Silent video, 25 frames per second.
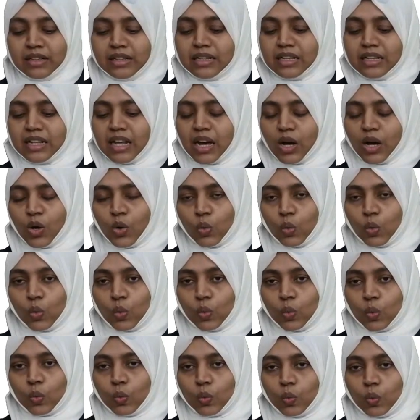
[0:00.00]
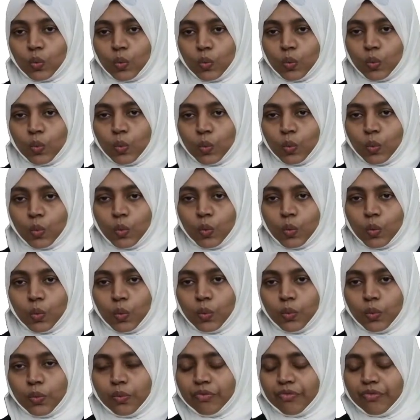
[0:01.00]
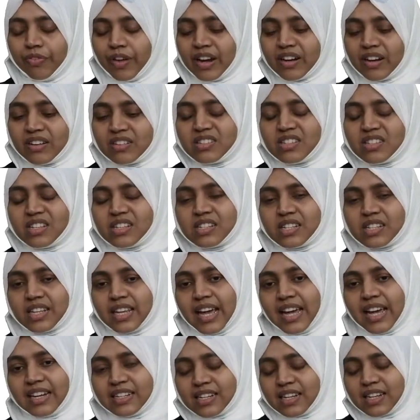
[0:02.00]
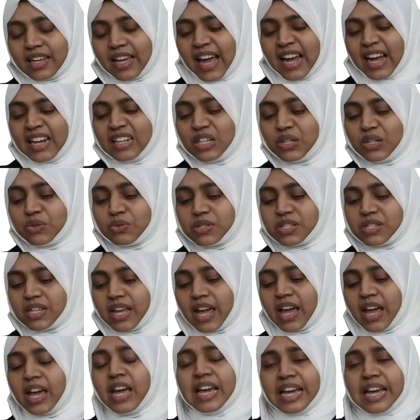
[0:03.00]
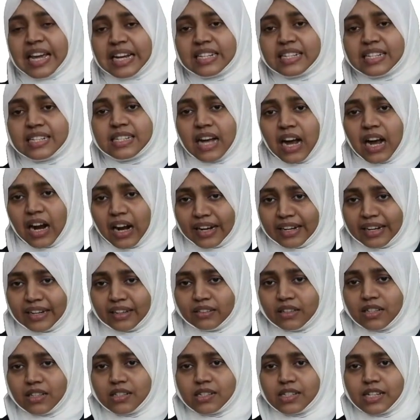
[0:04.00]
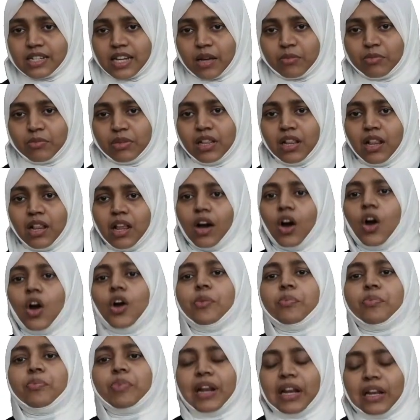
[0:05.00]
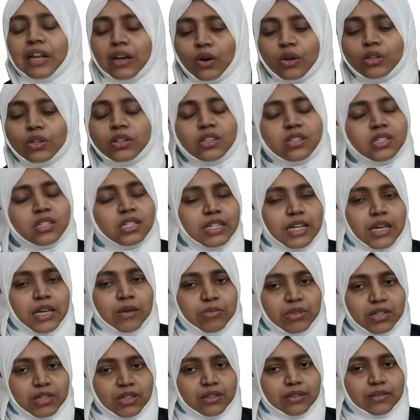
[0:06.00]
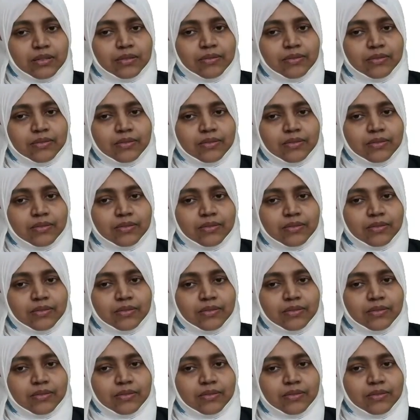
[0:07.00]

Now, where is this cat? Can you say it is under this table or below this table?